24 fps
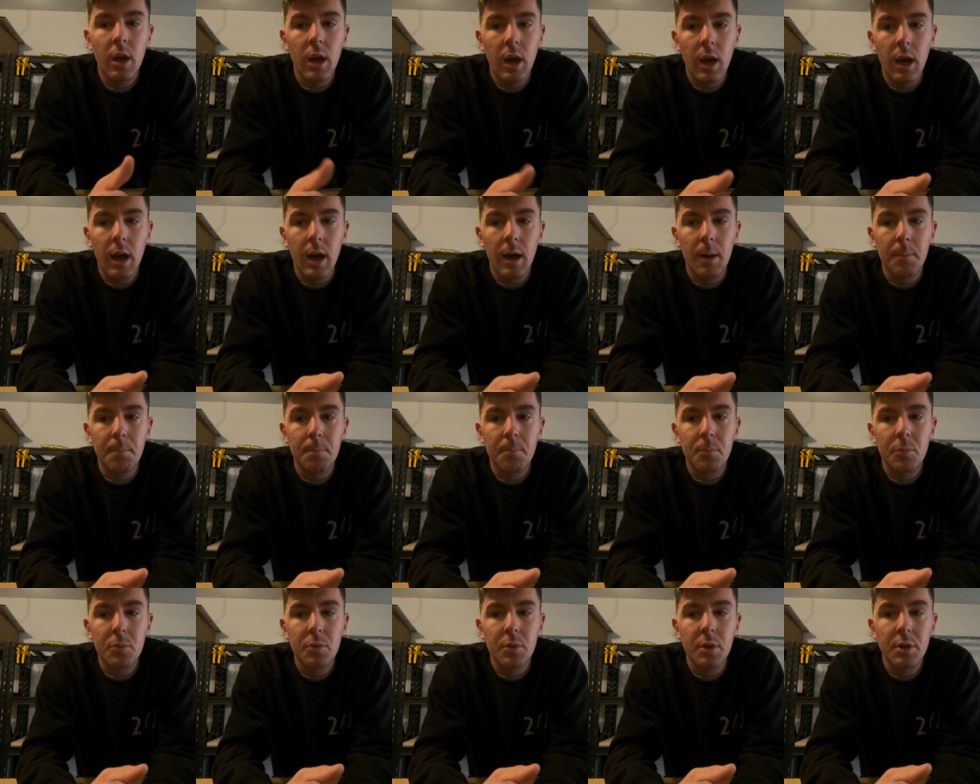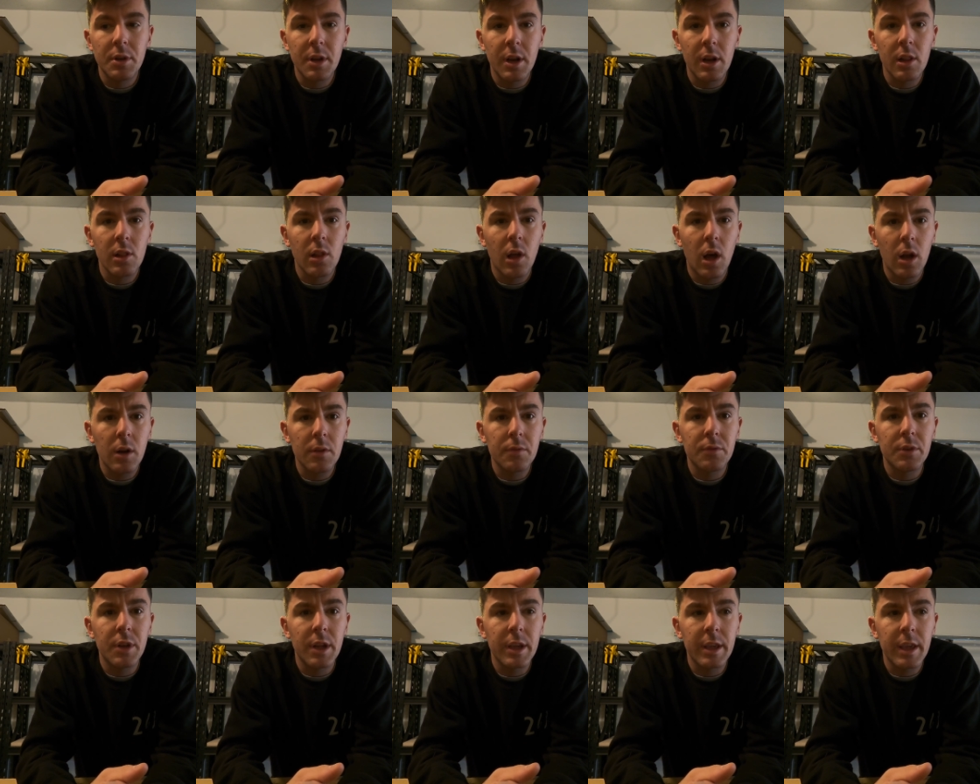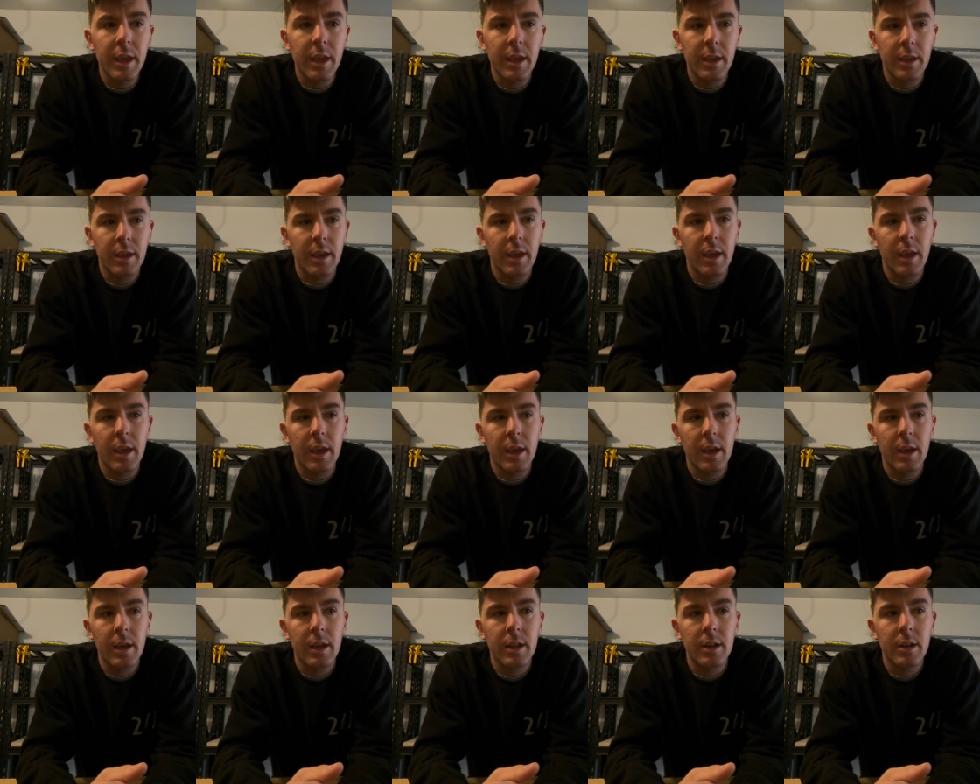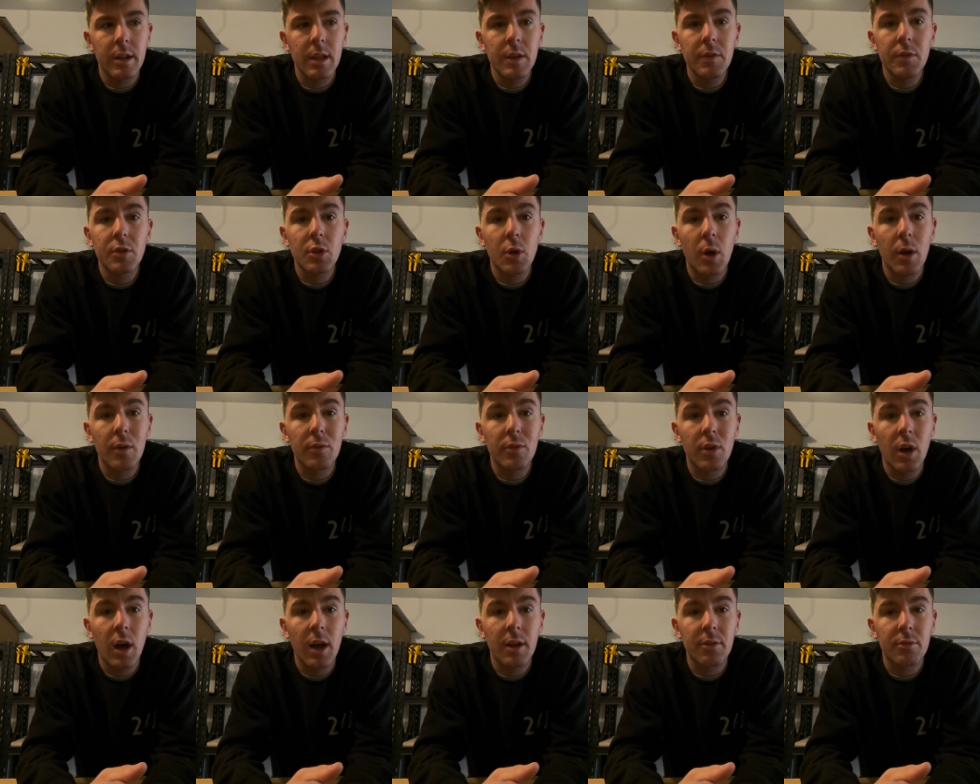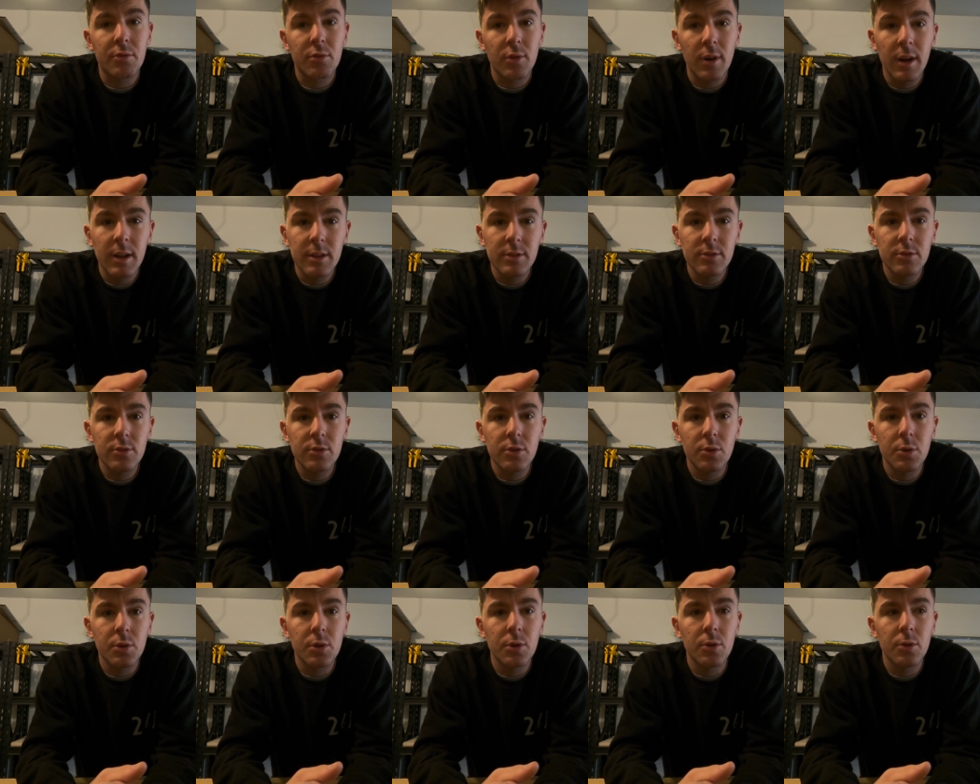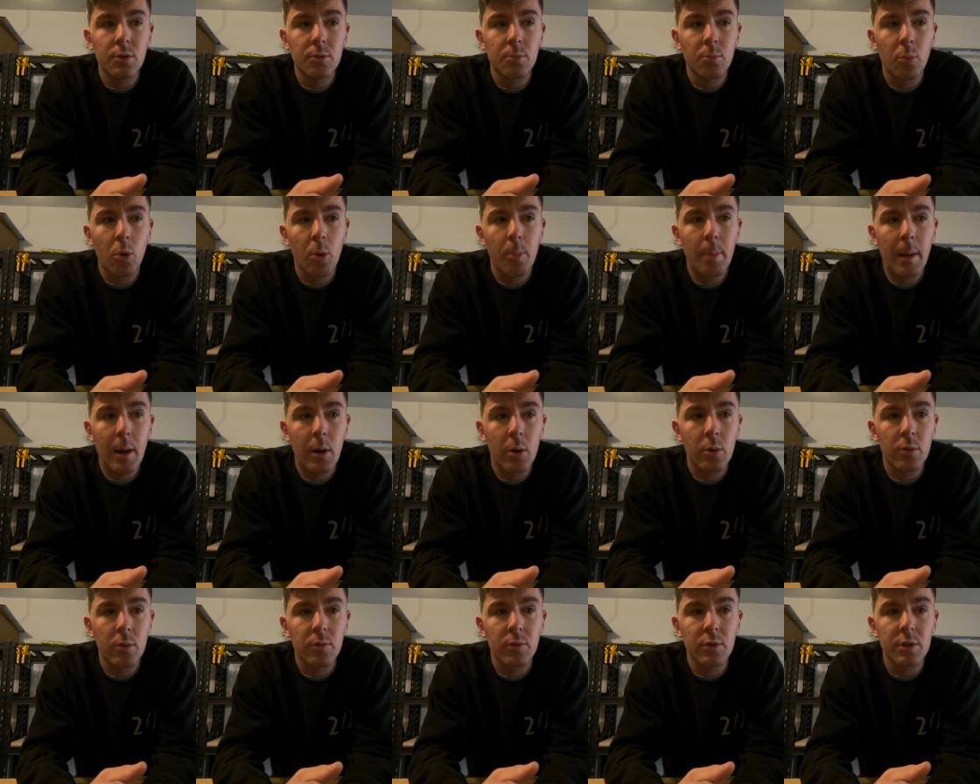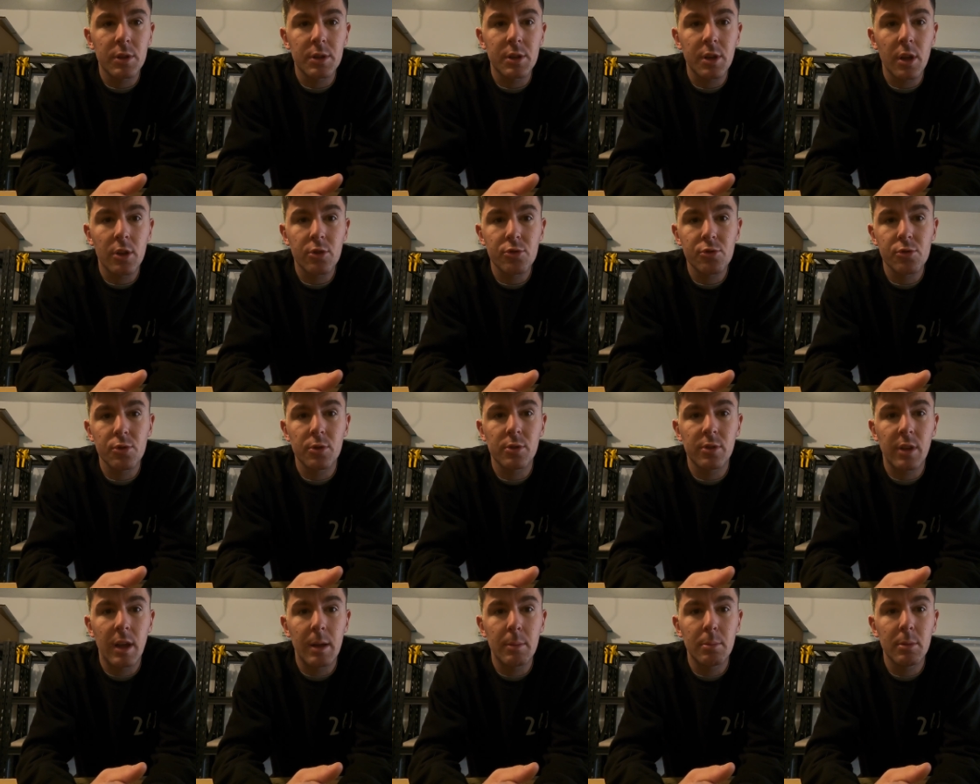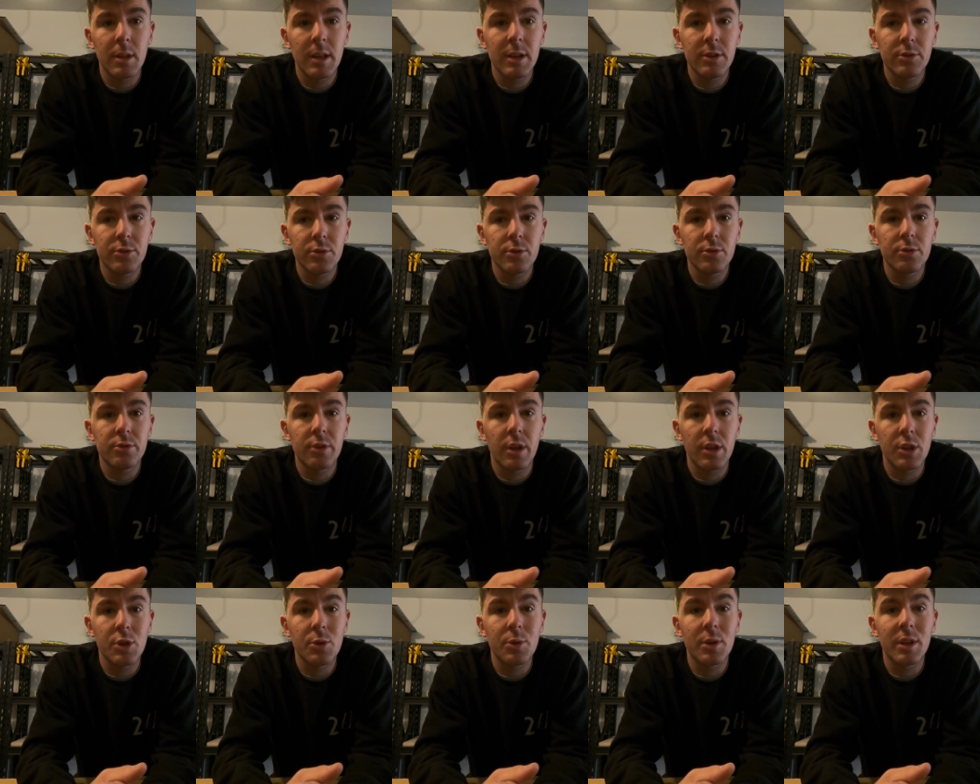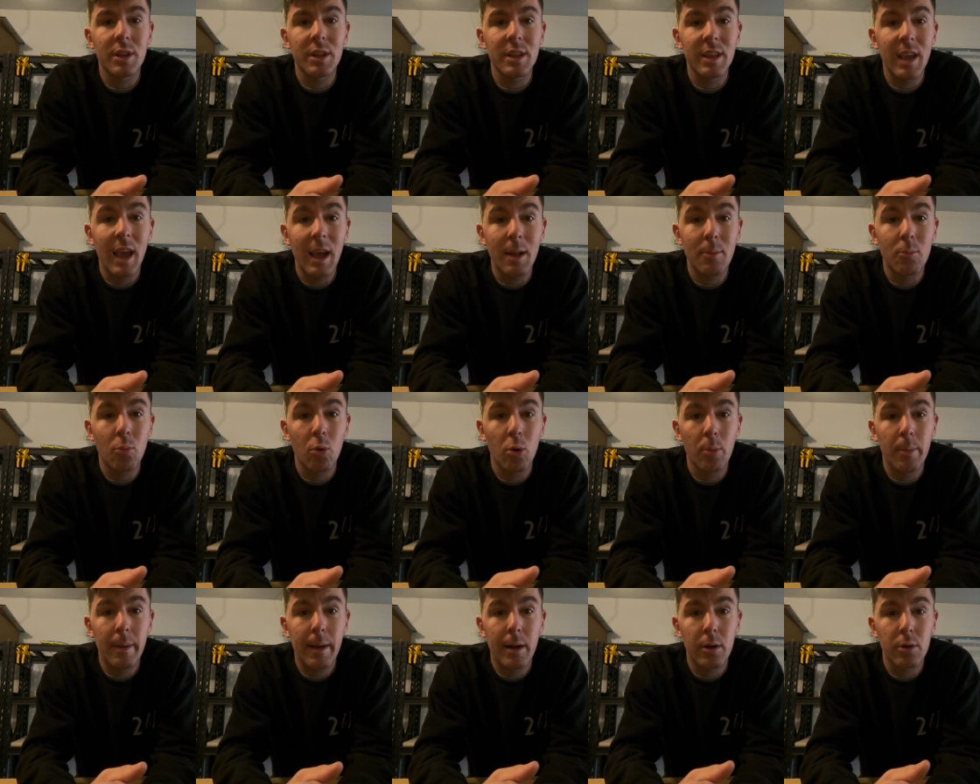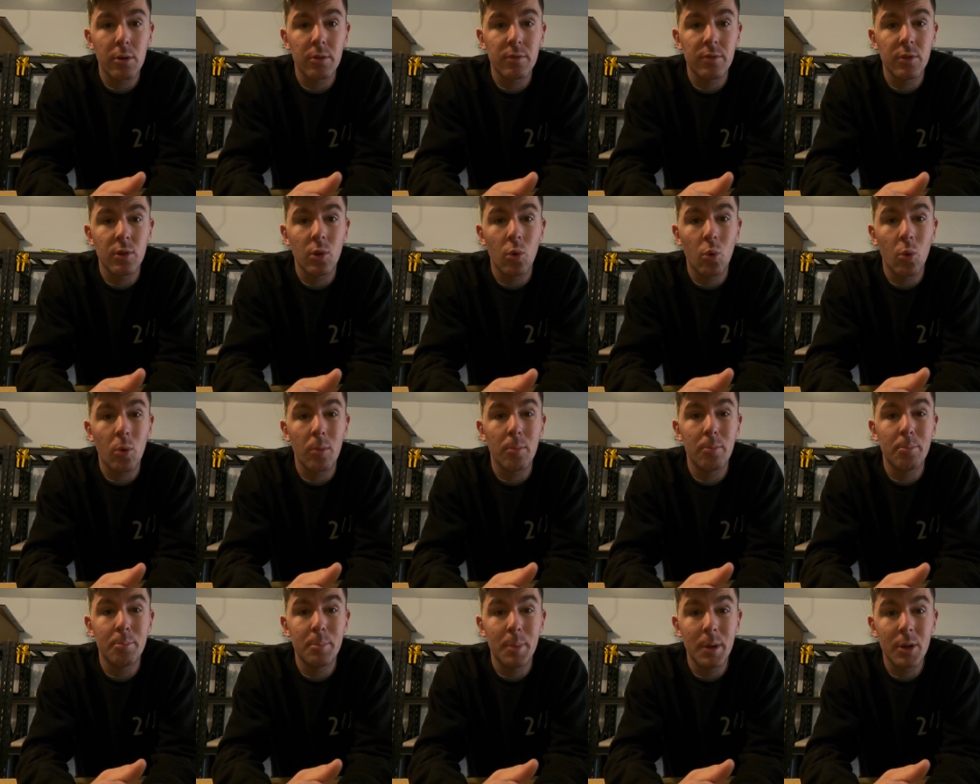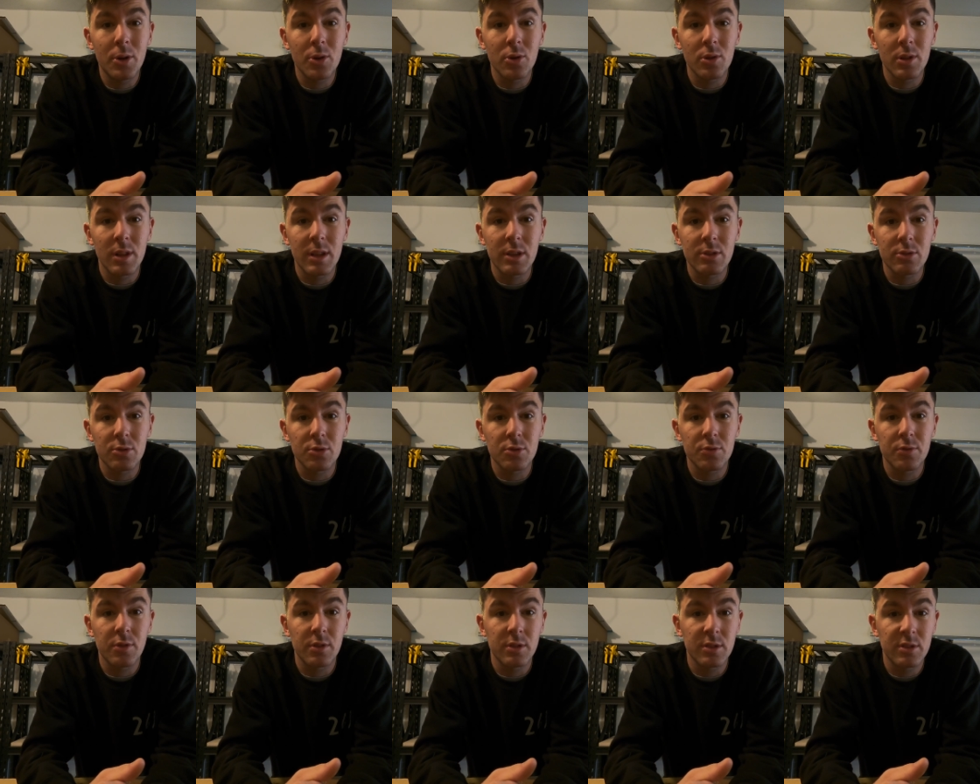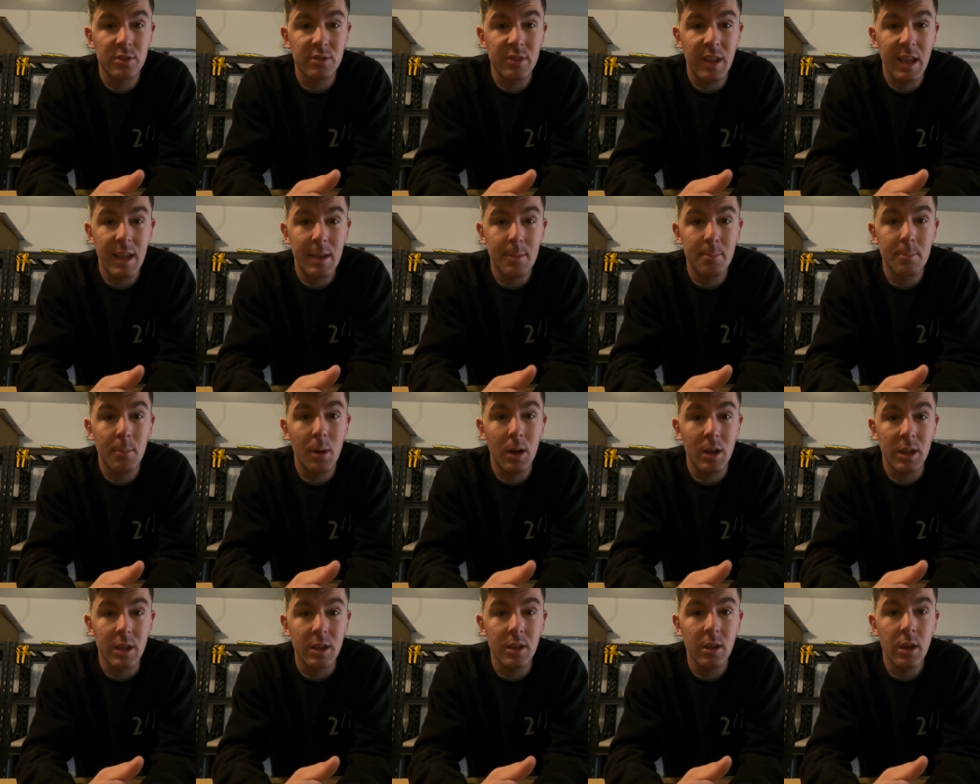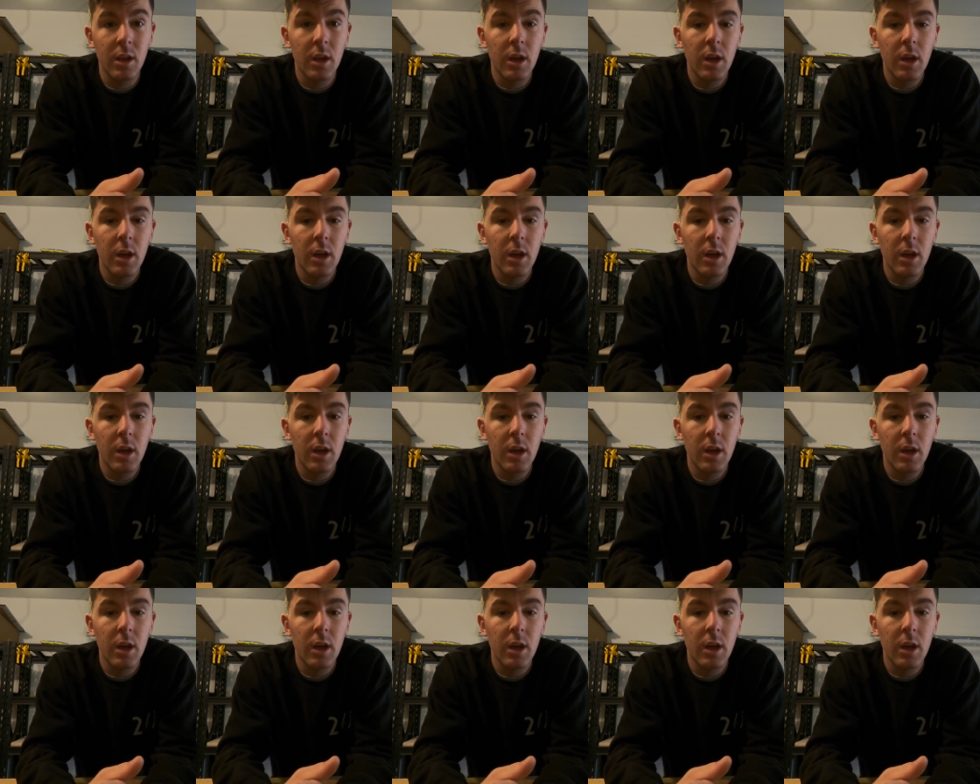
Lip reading: I did a lot of digging, and even though I've got friends who use more powerful industrial type lasers, and you can get more powerful or bigger lasers for the same money,